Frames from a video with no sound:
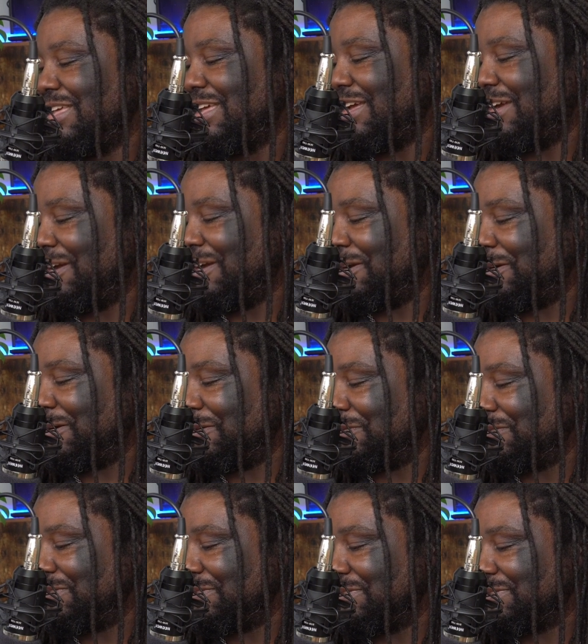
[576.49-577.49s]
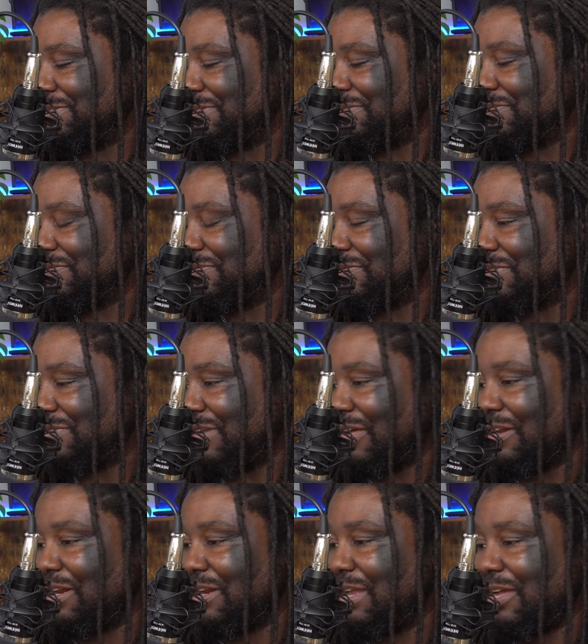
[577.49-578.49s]
All
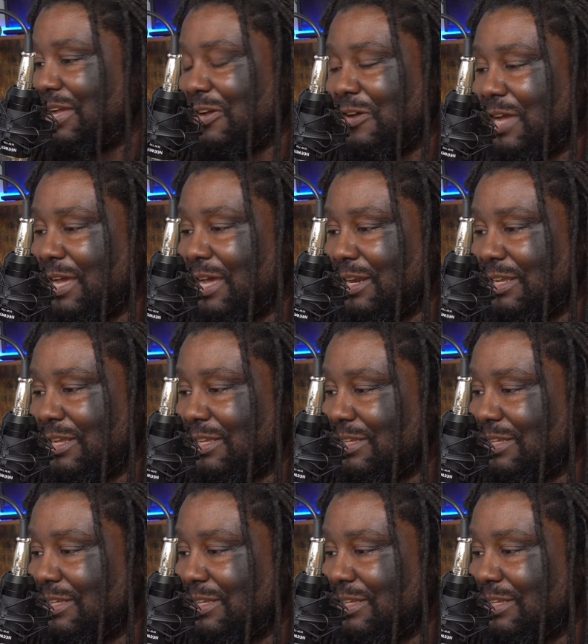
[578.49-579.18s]
in all,